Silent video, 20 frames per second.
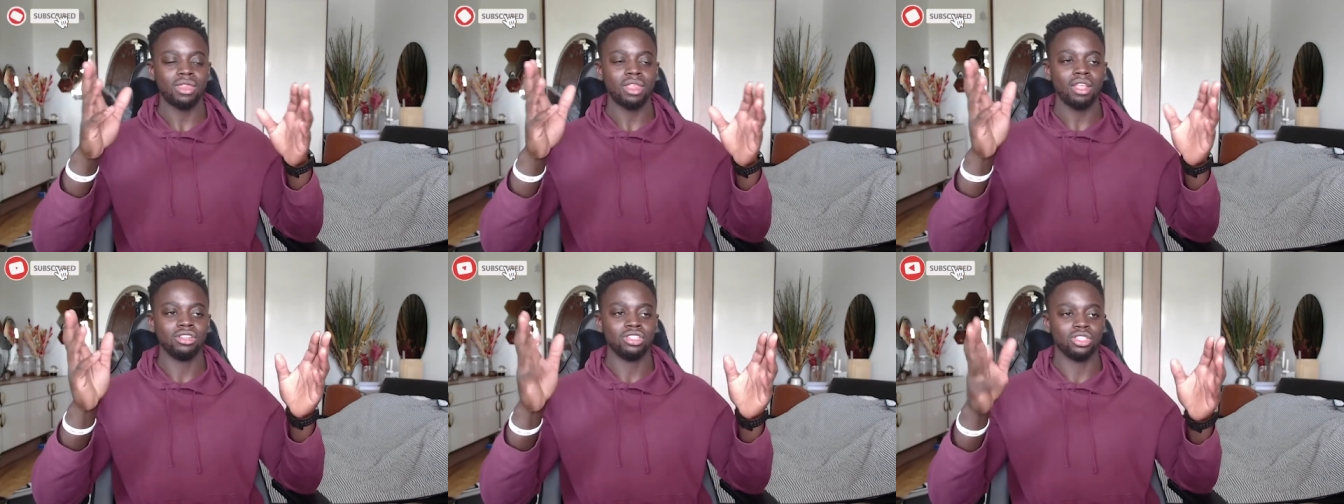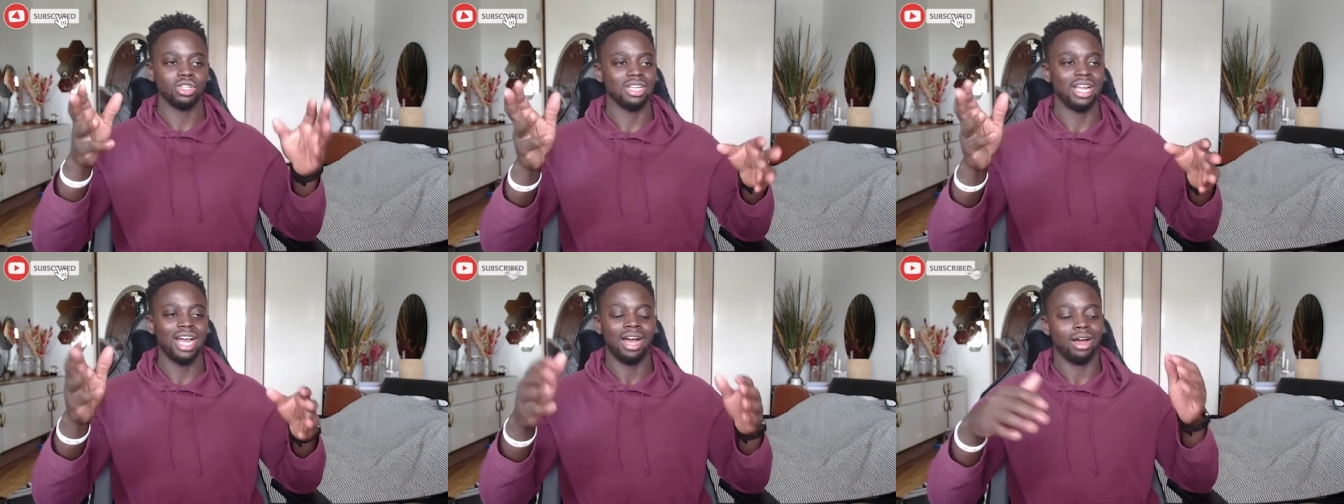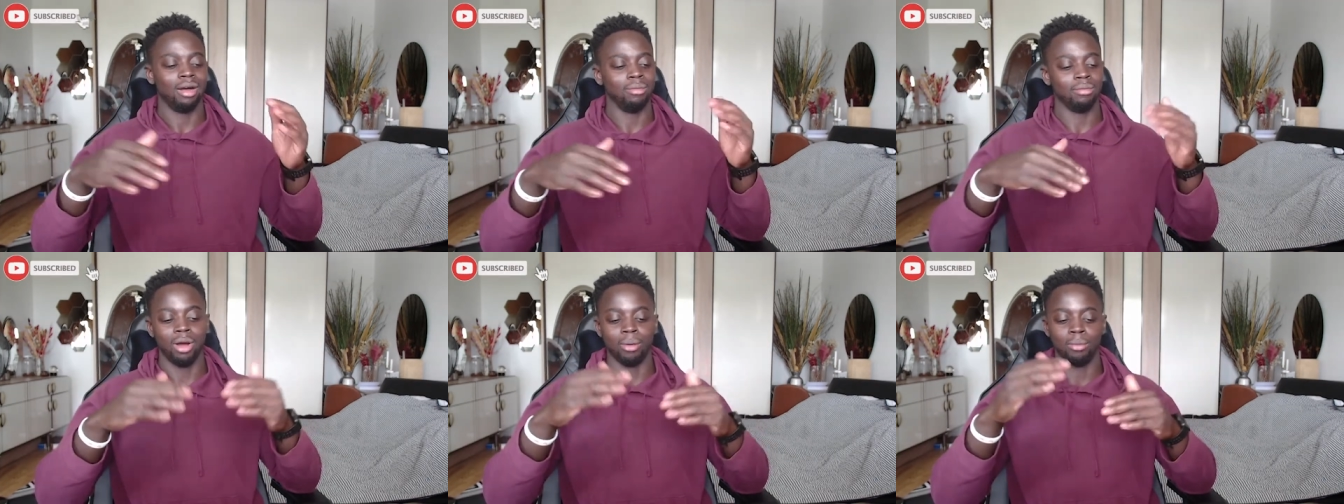So now
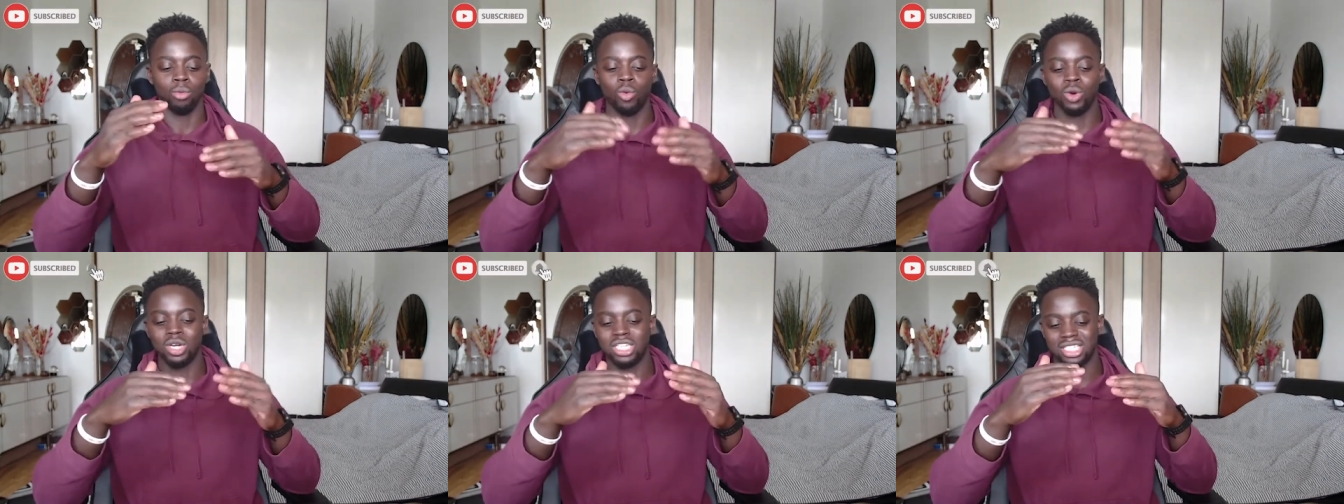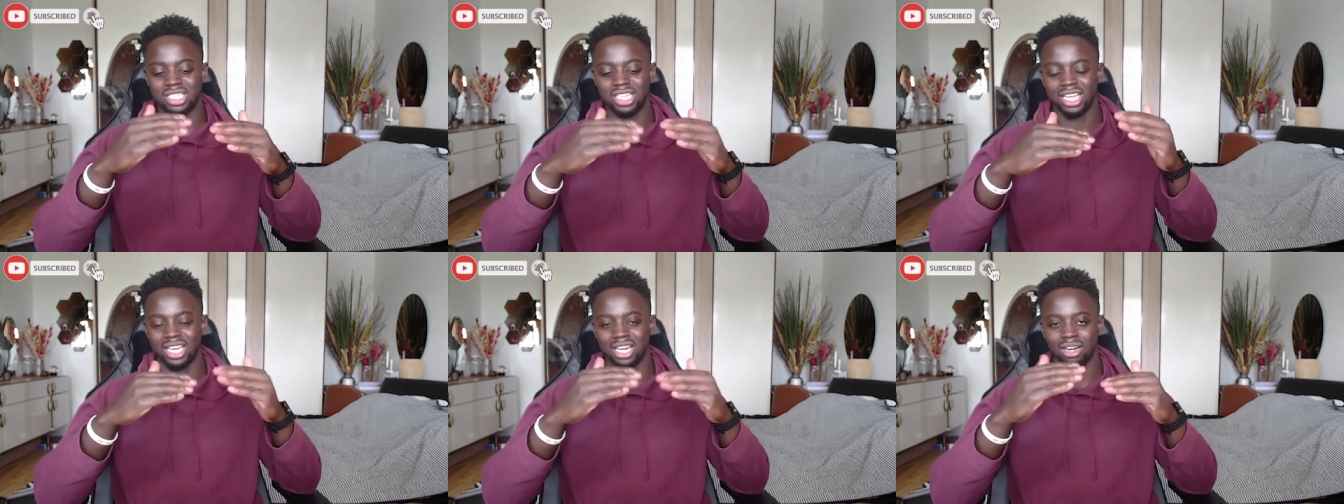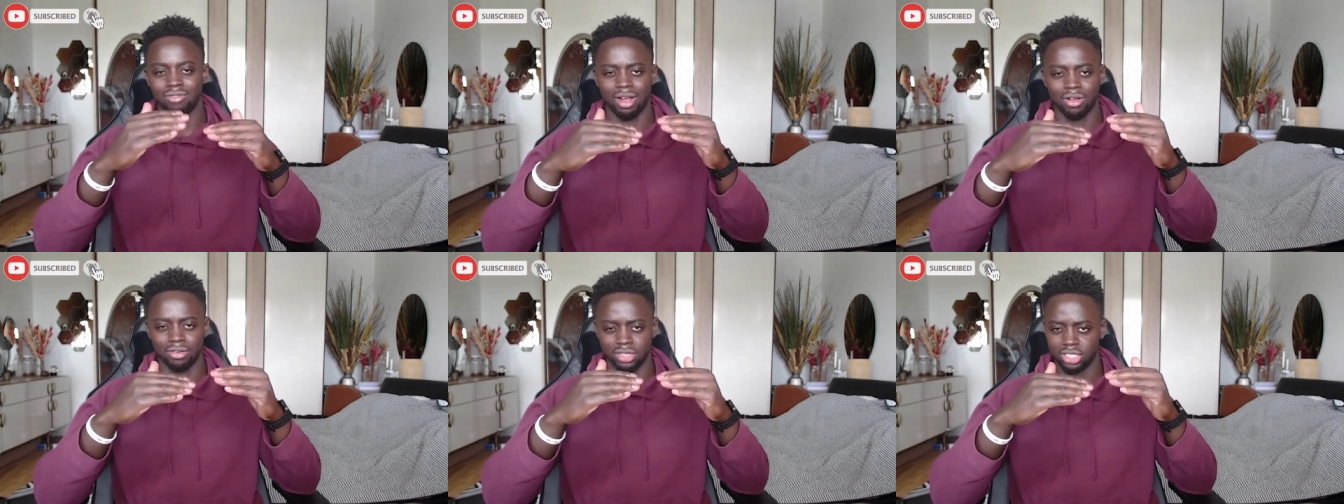I'm, I'm always sticking
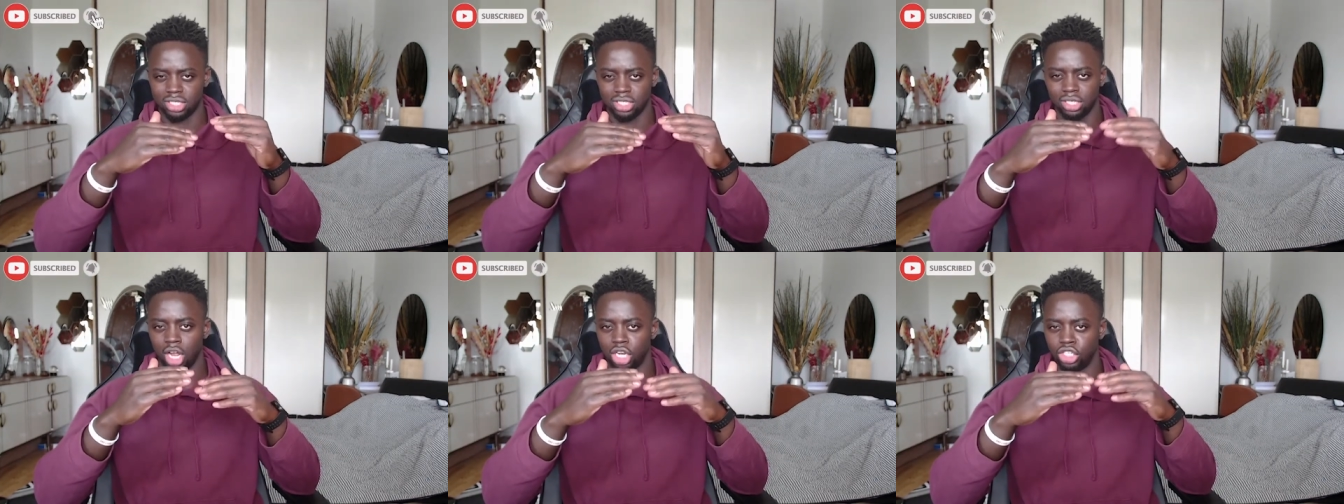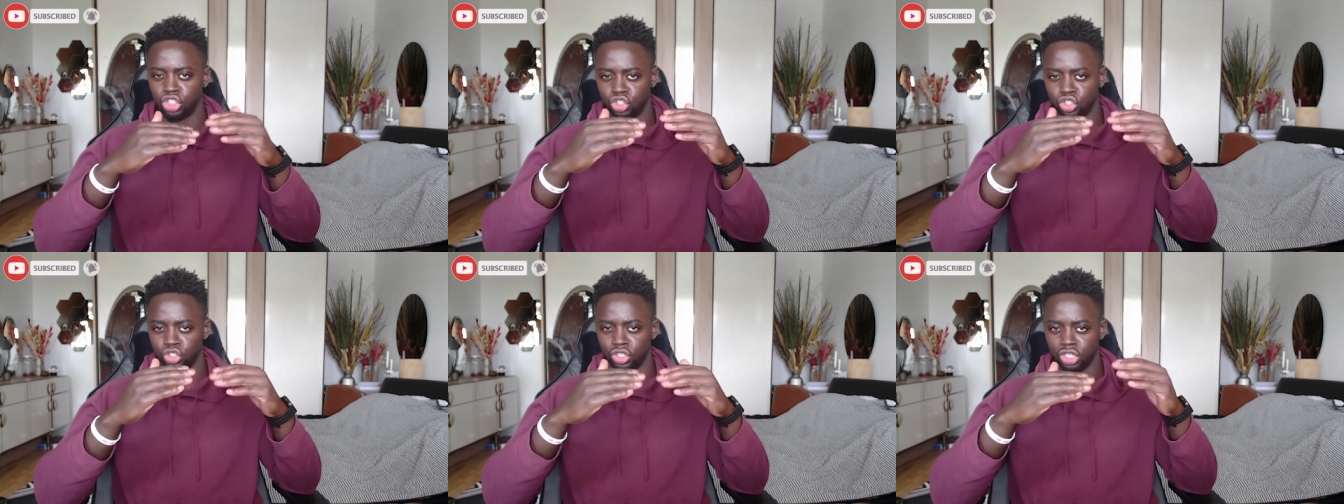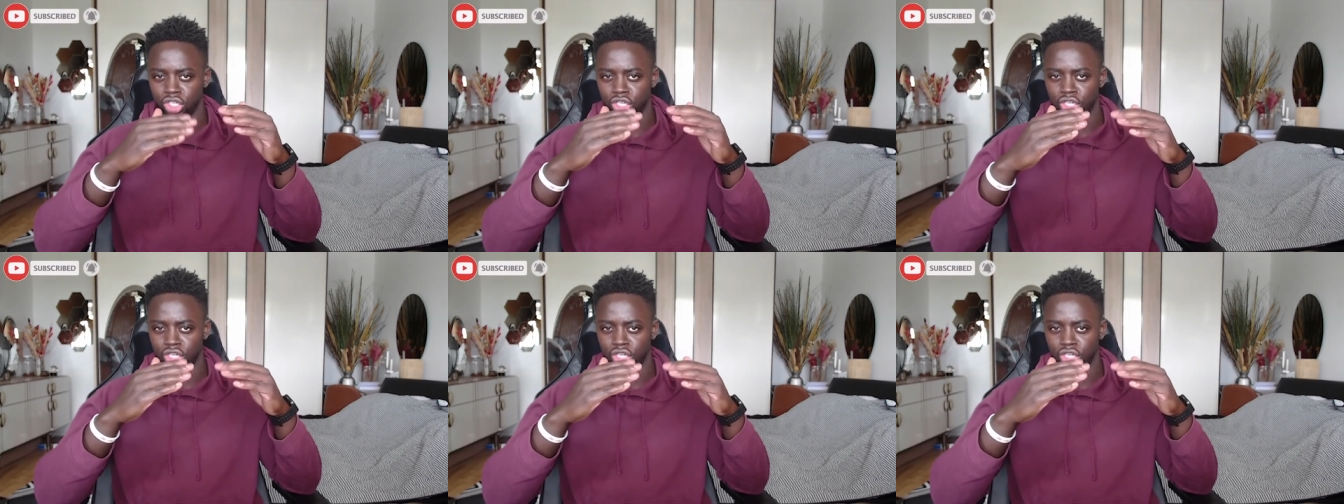around this hundred,